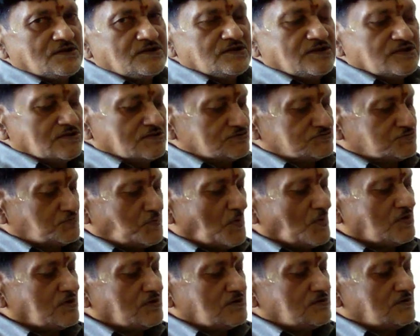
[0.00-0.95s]
the
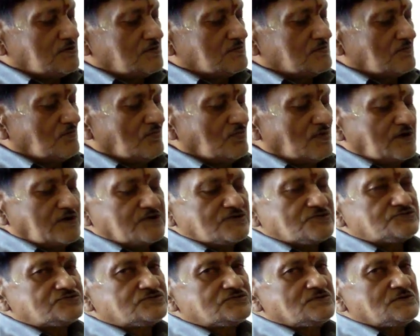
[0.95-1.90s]
spoken
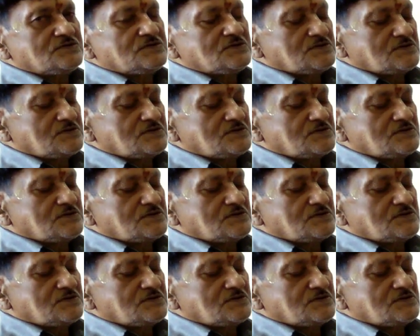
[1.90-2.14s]
words